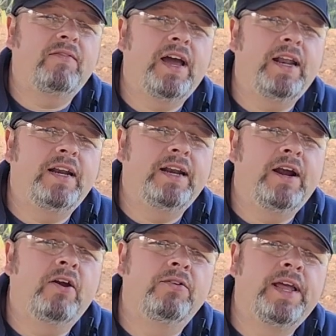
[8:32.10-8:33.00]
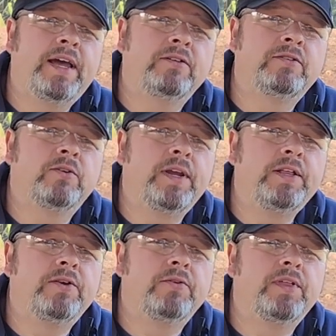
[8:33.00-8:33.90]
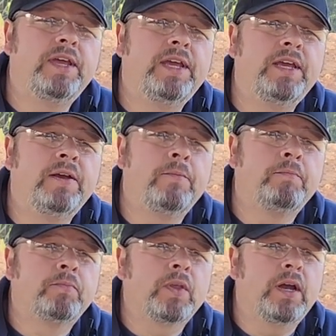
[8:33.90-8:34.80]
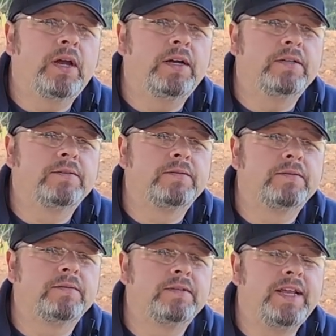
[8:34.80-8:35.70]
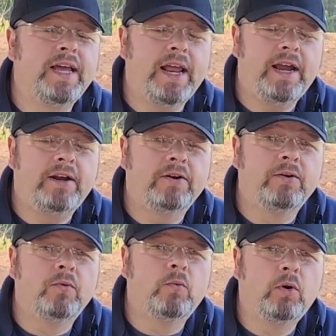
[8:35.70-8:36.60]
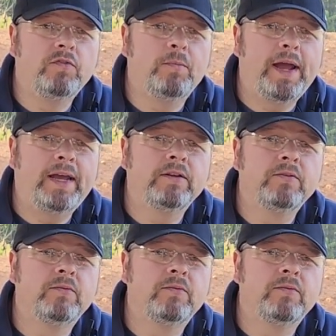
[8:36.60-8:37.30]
got it narrowed down to either the Dead Air Wolfman,